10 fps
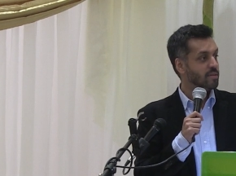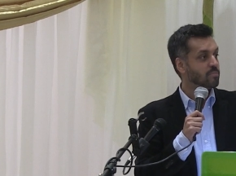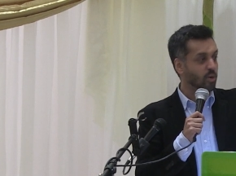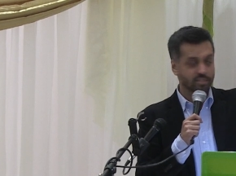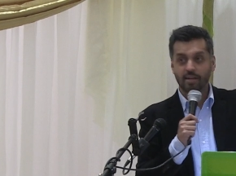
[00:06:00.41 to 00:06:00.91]

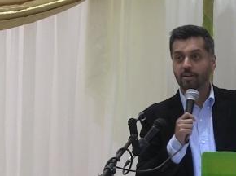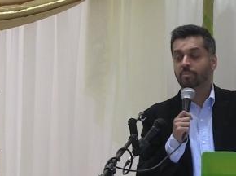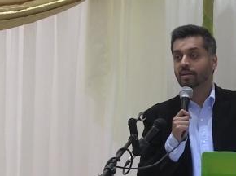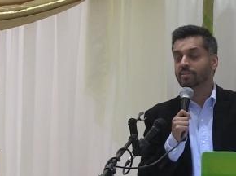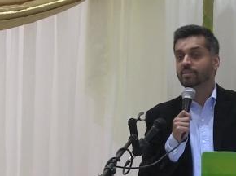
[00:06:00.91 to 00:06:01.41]
Most
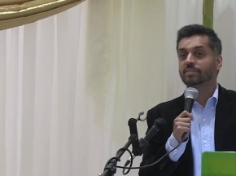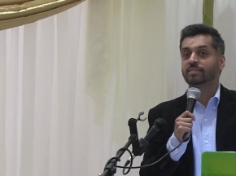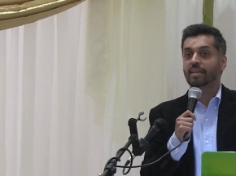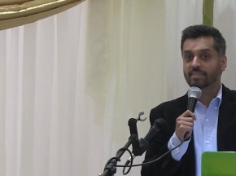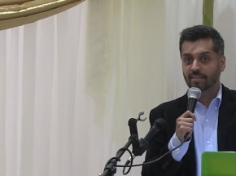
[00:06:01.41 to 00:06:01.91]
Arab uncles,
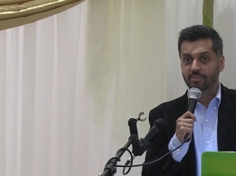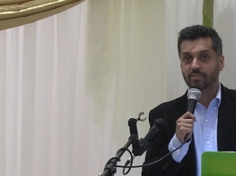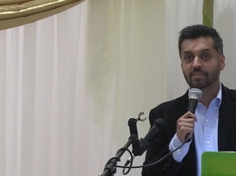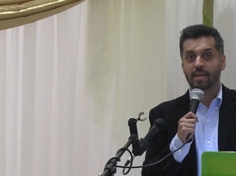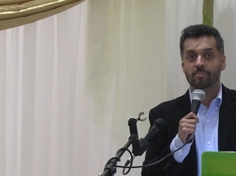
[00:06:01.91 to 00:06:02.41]
Desi
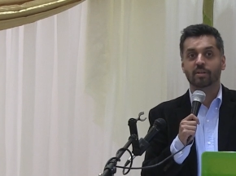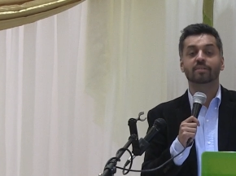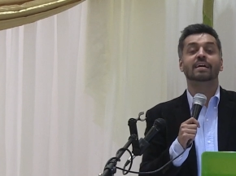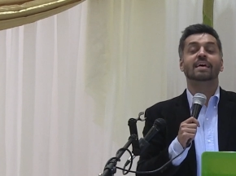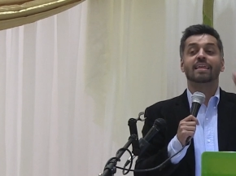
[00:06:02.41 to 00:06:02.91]
uncles came here.